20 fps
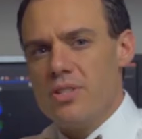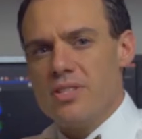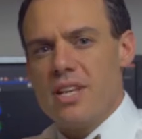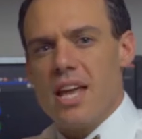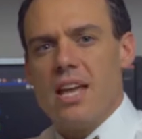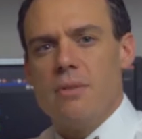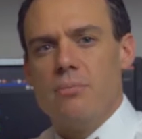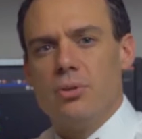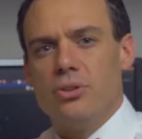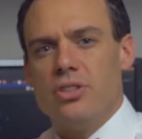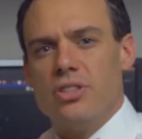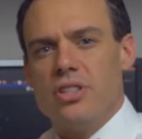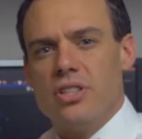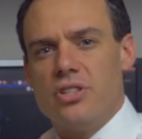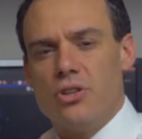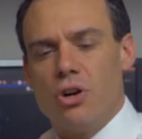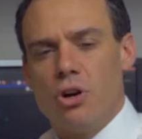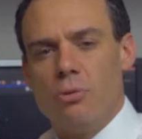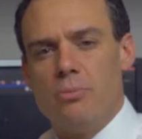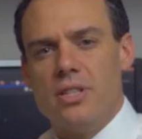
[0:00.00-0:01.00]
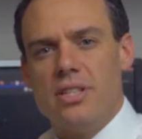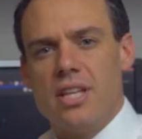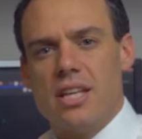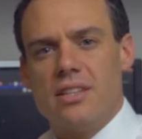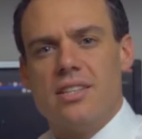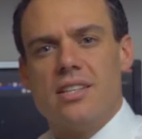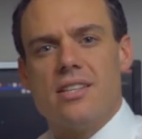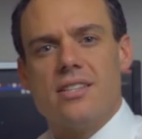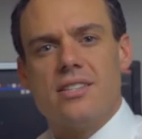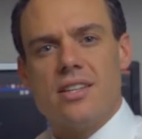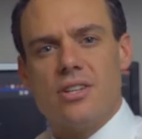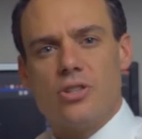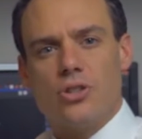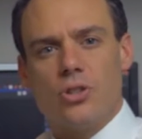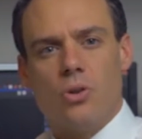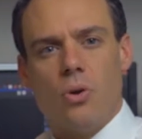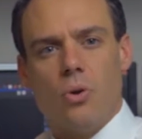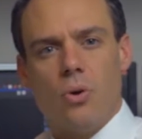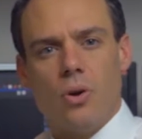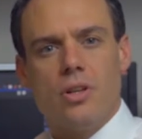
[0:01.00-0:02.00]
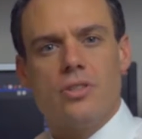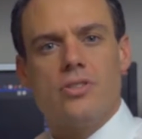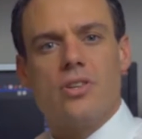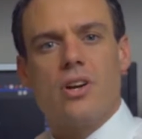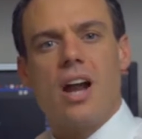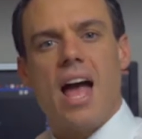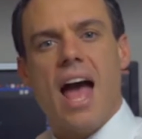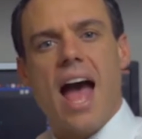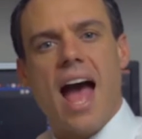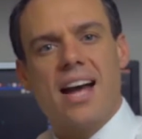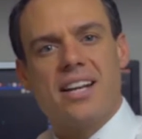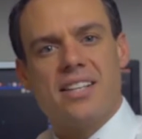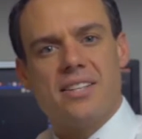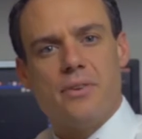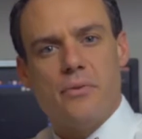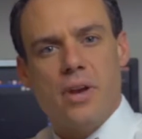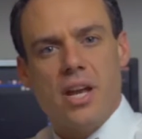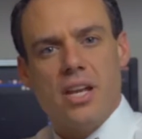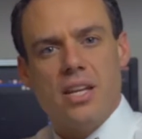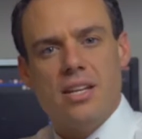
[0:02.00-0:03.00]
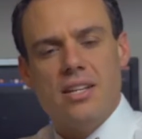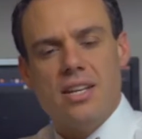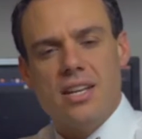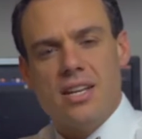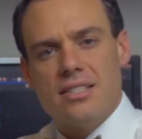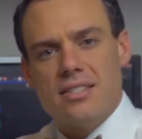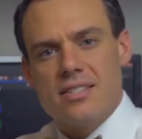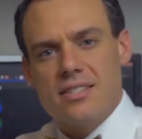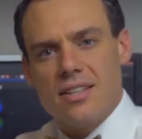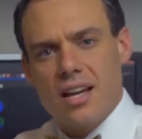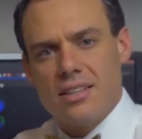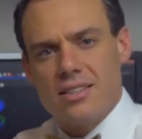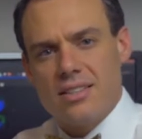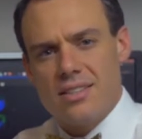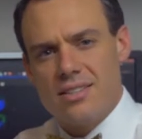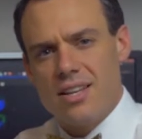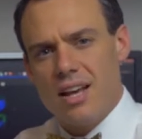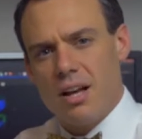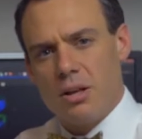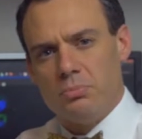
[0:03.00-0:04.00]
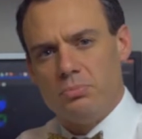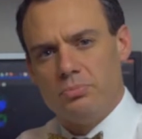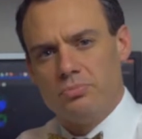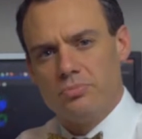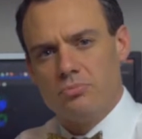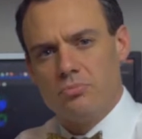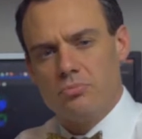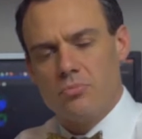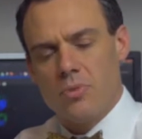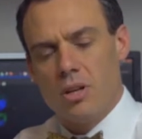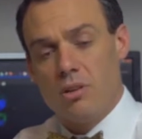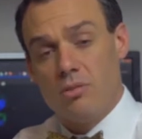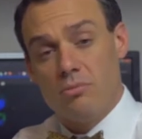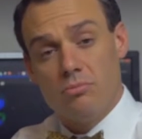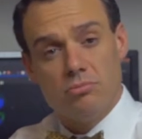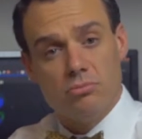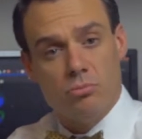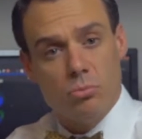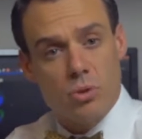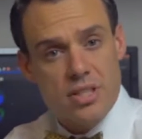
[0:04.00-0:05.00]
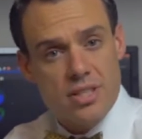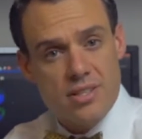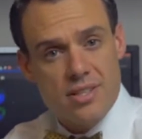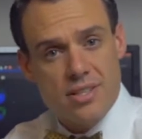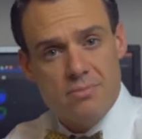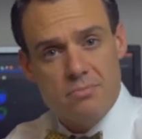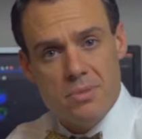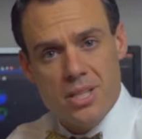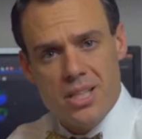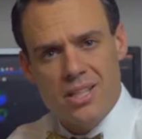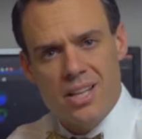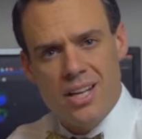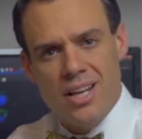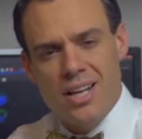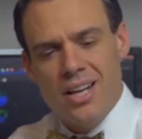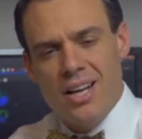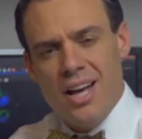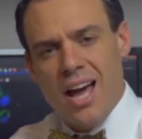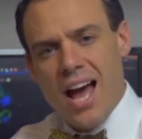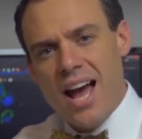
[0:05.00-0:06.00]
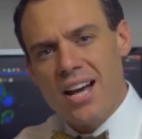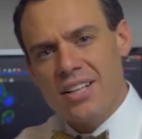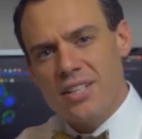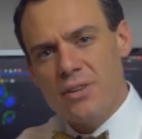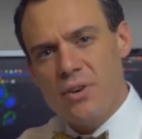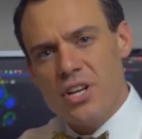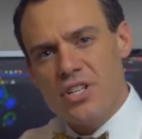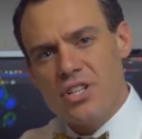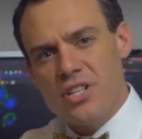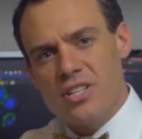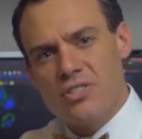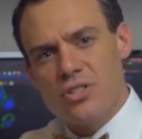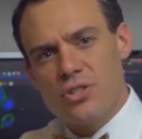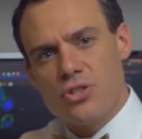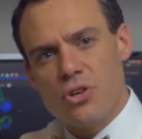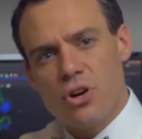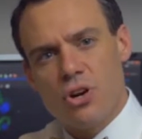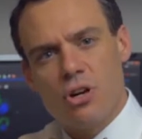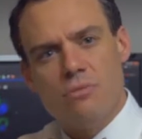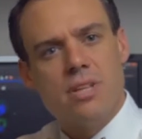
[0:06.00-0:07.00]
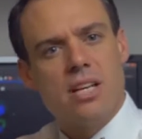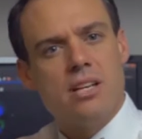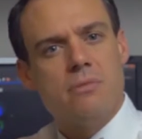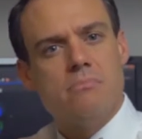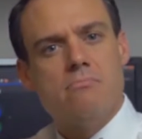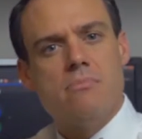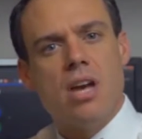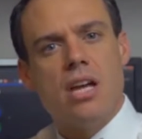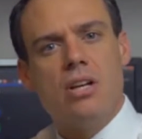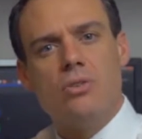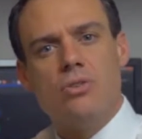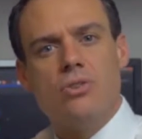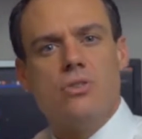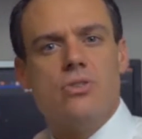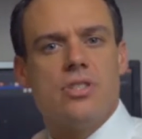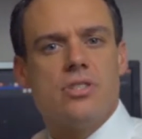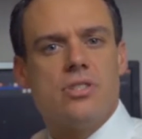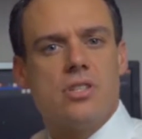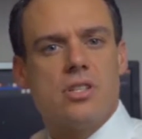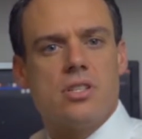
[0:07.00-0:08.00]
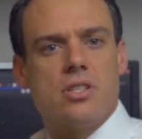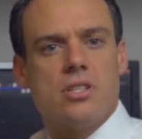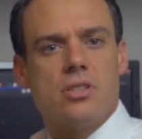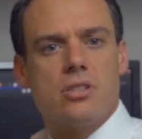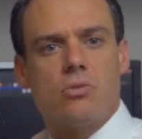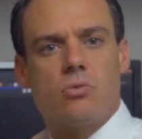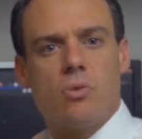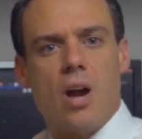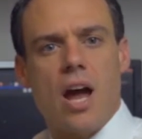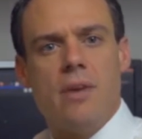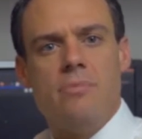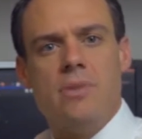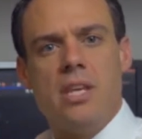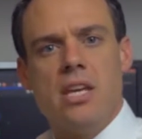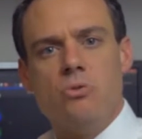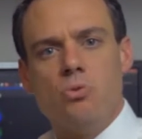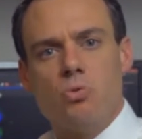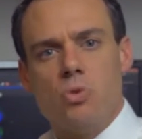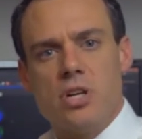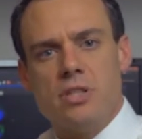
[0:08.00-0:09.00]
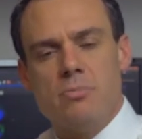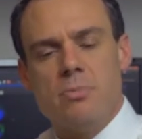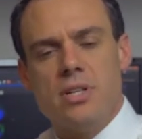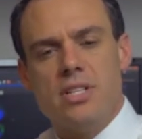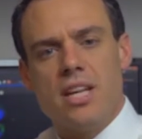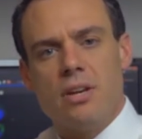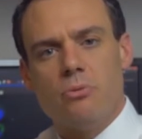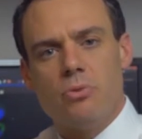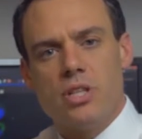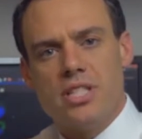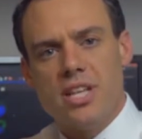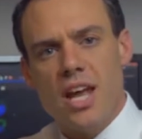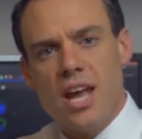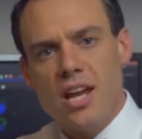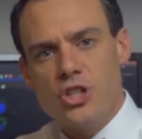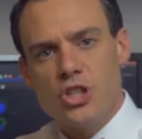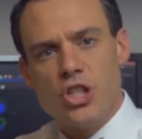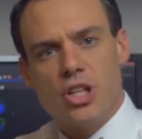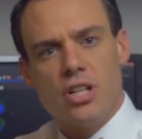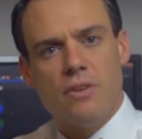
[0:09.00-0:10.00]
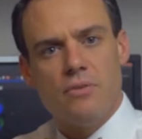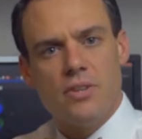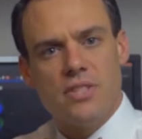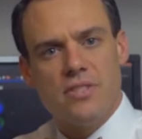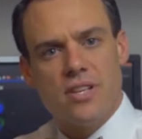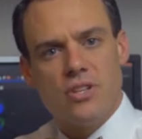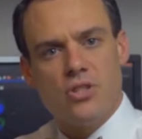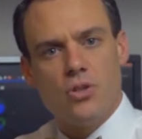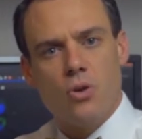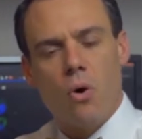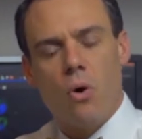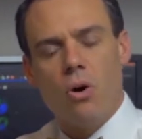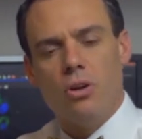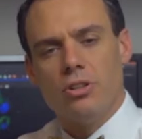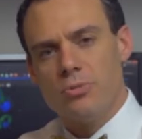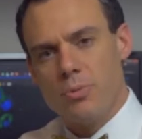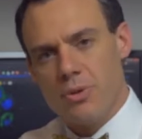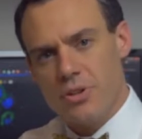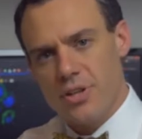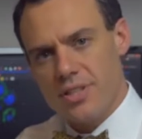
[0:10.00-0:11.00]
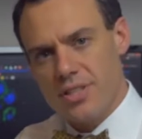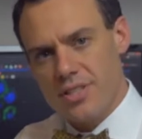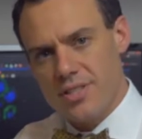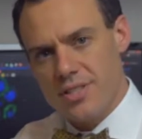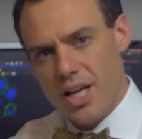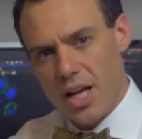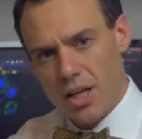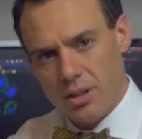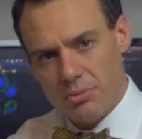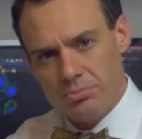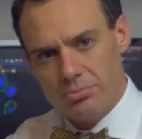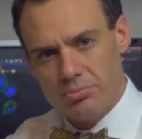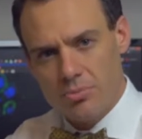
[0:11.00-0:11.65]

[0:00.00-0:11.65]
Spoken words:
is able to determine that the essential oils are activating inside the cell. What does this mean? Activation is a term that Améo uses to describe the enrichment and retention of essential oils within the cell.